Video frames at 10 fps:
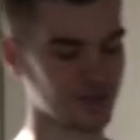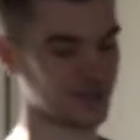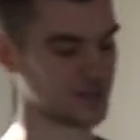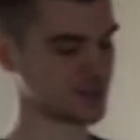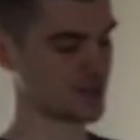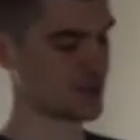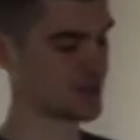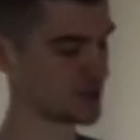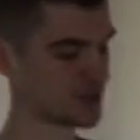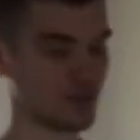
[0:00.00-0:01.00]
these
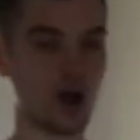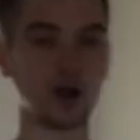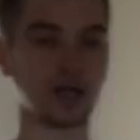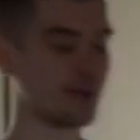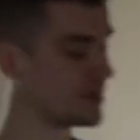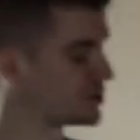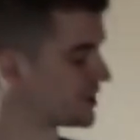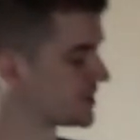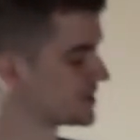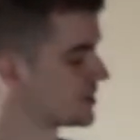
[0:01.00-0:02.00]
small
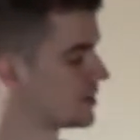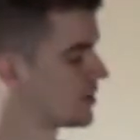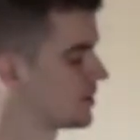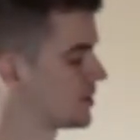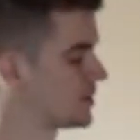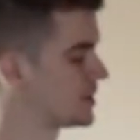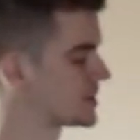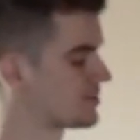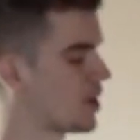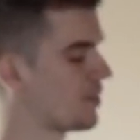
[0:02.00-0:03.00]
images, these
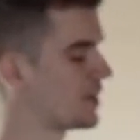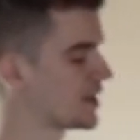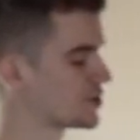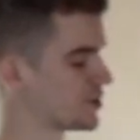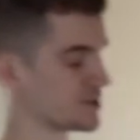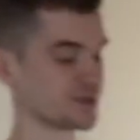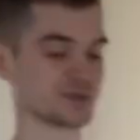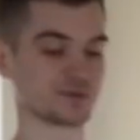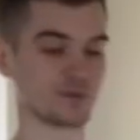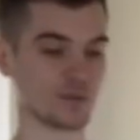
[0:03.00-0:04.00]
small pictures.